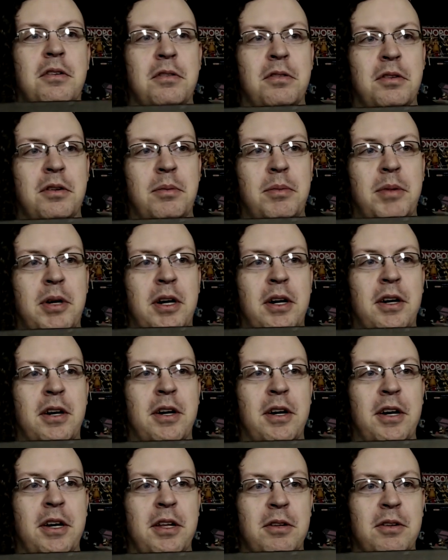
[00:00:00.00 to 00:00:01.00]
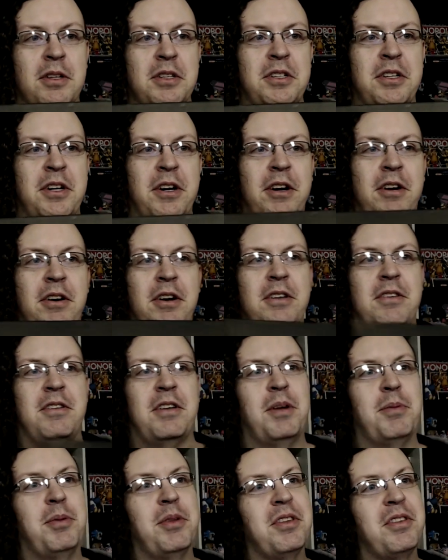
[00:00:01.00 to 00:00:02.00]
Legendary crate
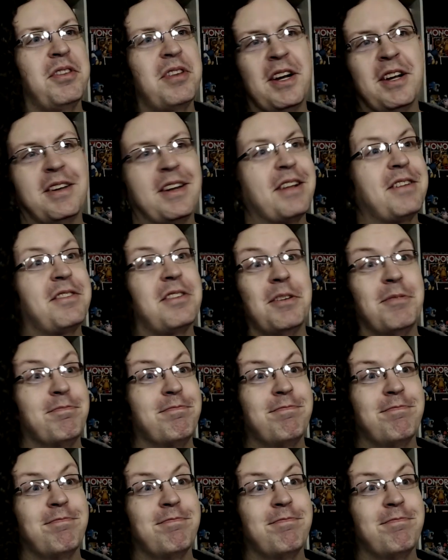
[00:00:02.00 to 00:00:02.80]
tape on the side. That's it.